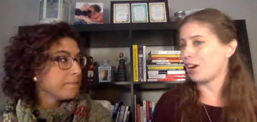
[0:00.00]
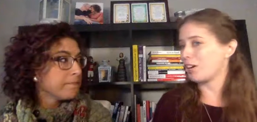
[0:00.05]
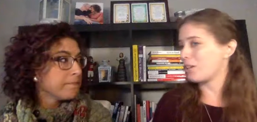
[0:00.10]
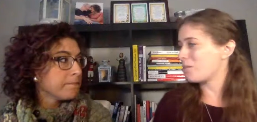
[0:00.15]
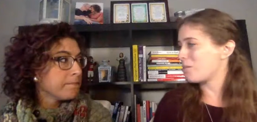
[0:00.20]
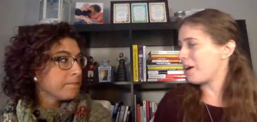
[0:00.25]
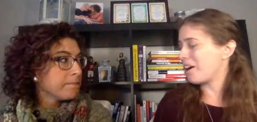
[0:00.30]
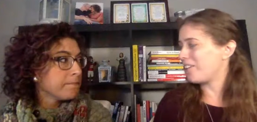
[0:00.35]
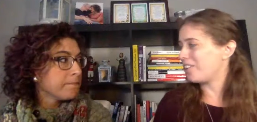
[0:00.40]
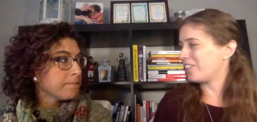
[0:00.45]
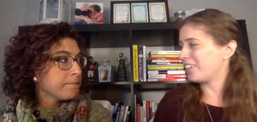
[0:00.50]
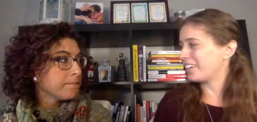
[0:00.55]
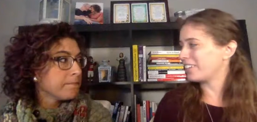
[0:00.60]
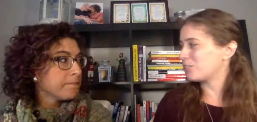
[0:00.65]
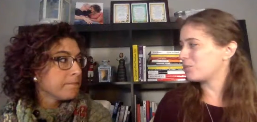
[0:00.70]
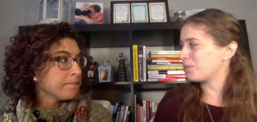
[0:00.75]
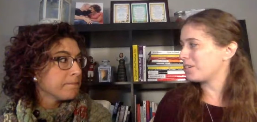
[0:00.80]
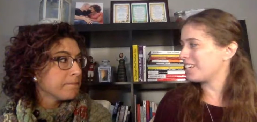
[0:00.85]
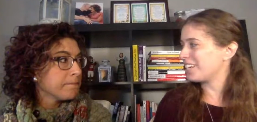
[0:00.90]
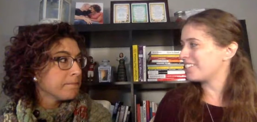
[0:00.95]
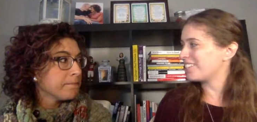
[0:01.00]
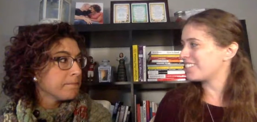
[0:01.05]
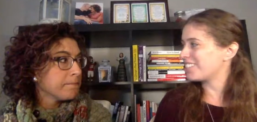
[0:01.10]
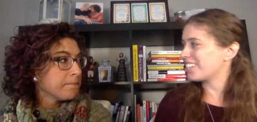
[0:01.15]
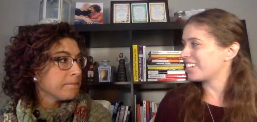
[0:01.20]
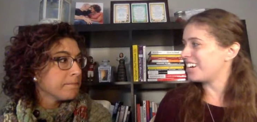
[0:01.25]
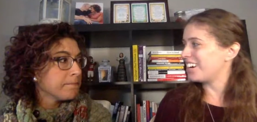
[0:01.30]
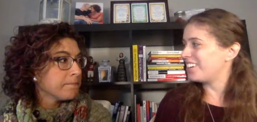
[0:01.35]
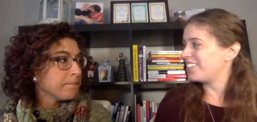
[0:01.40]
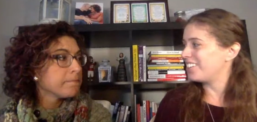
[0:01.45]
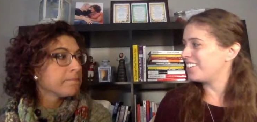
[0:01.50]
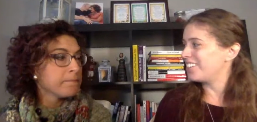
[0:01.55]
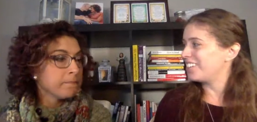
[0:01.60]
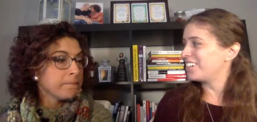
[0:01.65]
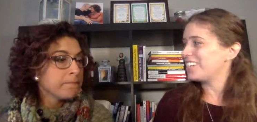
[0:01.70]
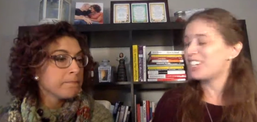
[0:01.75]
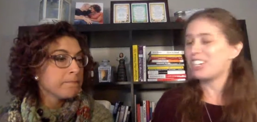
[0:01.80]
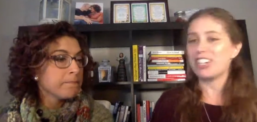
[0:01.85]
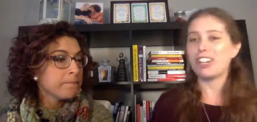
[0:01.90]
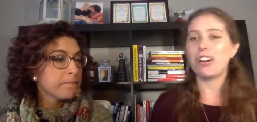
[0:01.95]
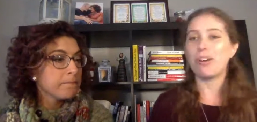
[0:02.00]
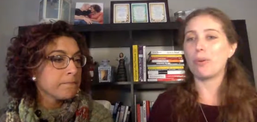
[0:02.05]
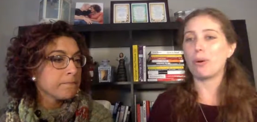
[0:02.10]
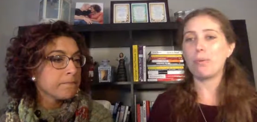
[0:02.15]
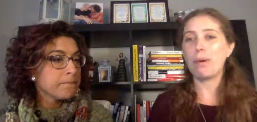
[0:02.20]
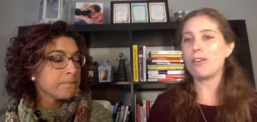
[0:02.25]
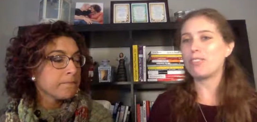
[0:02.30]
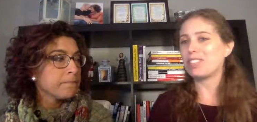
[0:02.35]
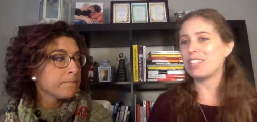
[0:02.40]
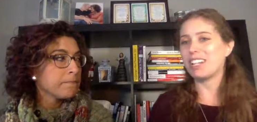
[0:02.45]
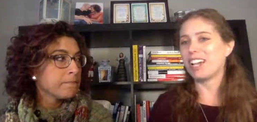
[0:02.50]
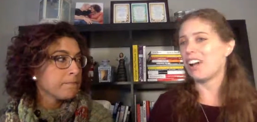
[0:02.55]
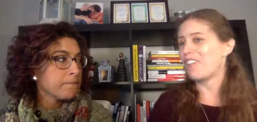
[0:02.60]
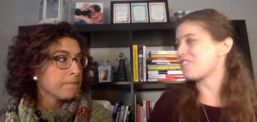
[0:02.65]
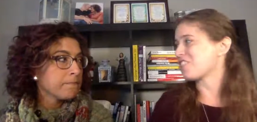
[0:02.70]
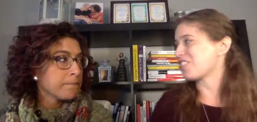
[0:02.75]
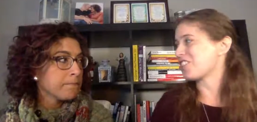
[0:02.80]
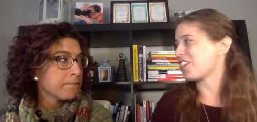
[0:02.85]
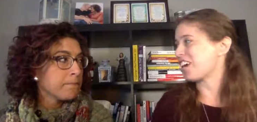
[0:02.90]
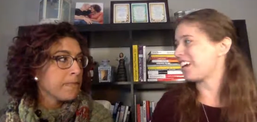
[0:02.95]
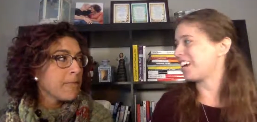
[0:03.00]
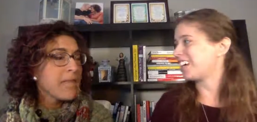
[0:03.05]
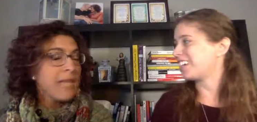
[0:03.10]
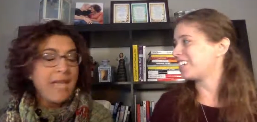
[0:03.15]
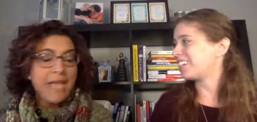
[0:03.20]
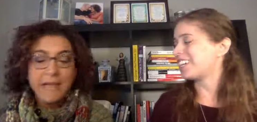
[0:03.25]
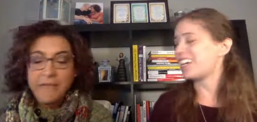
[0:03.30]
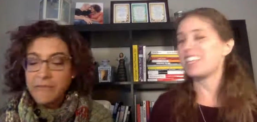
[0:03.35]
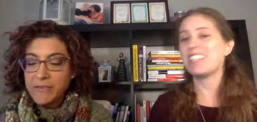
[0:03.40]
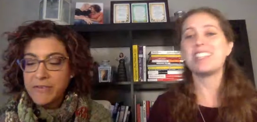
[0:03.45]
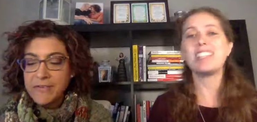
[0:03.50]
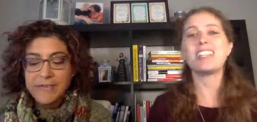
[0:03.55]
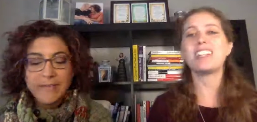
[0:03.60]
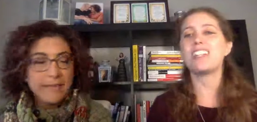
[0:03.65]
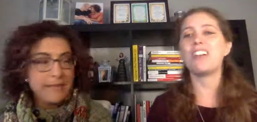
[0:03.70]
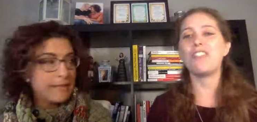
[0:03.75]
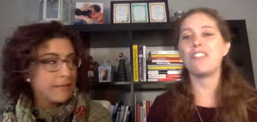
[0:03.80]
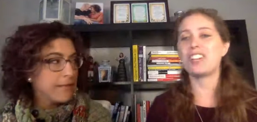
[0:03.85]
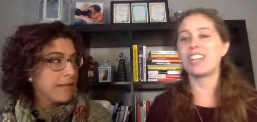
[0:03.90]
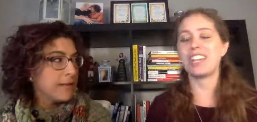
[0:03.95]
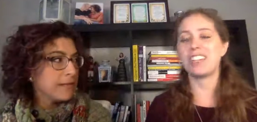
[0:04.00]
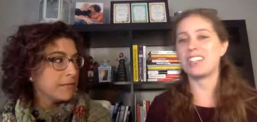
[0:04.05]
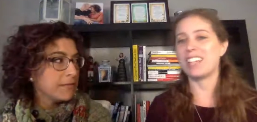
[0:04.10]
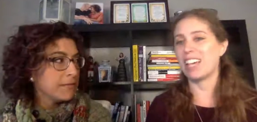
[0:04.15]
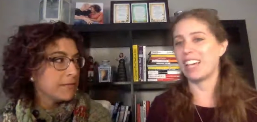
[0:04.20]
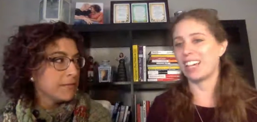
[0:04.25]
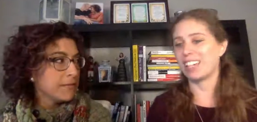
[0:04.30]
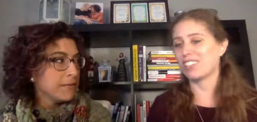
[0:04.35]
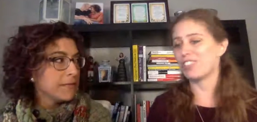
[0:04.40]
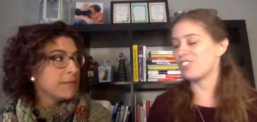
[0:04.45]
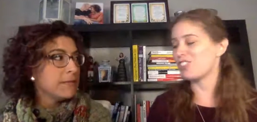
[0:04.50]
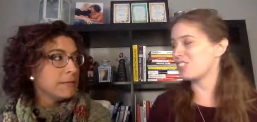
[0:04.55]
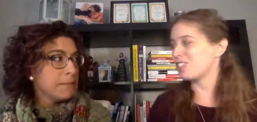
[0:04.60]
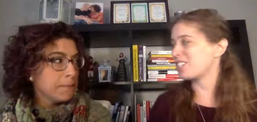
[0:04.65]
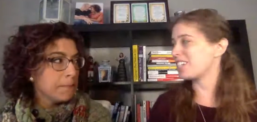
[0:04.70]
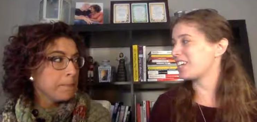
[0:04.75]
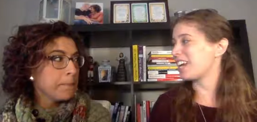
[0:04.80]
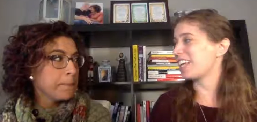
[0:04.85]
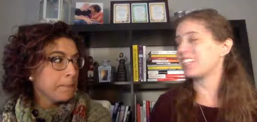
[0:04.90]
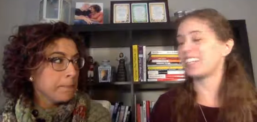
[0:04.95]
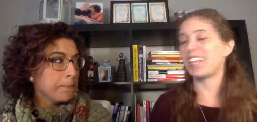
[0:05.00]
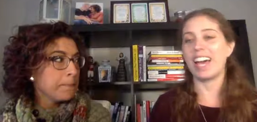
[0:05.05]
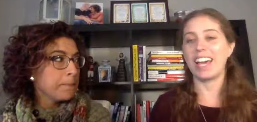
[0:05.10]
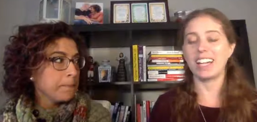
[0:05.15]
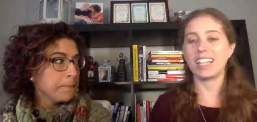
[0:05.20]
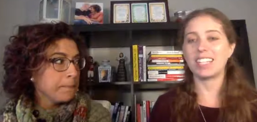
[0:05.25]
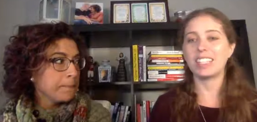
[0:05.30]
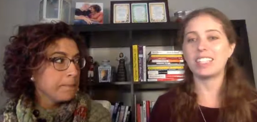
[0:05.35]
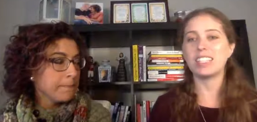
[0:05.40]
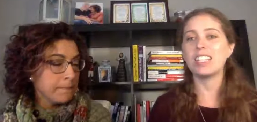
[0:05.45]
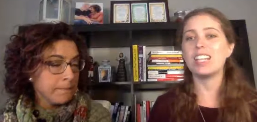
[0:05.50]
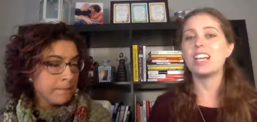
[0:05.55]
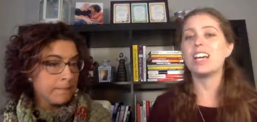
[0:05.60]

Speaker 1: talk about like 20 years ago. Mm-hmm, you know, mm-hmm. we're posting everything, everything insignificant yeah. things just to mm-hmm, get likes.